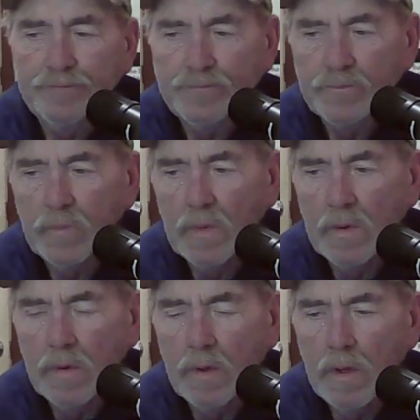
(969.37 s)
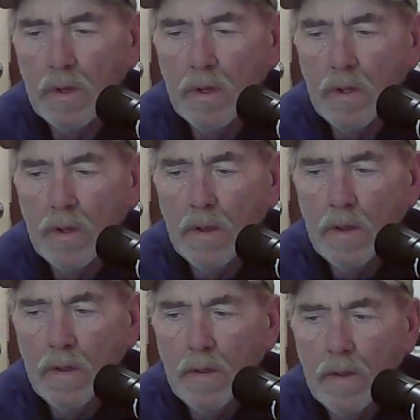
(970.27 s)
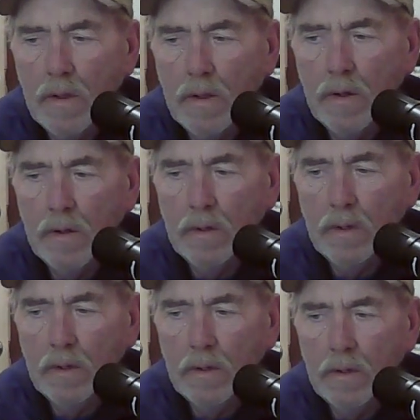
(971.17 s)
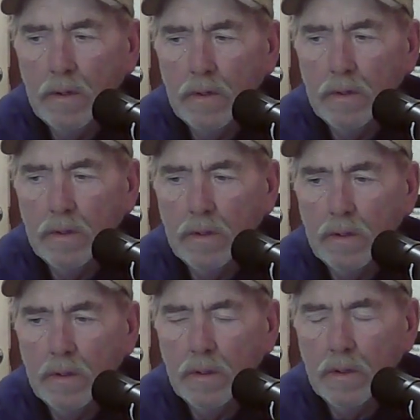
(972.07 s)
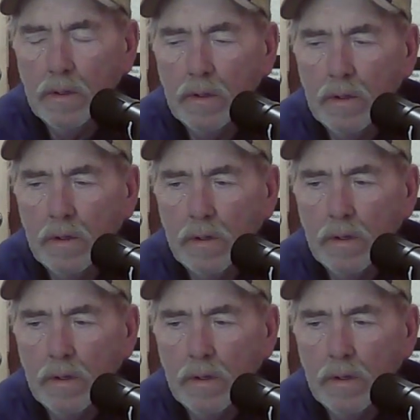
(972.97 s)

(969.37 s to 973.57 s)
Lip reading: Nobody speaks.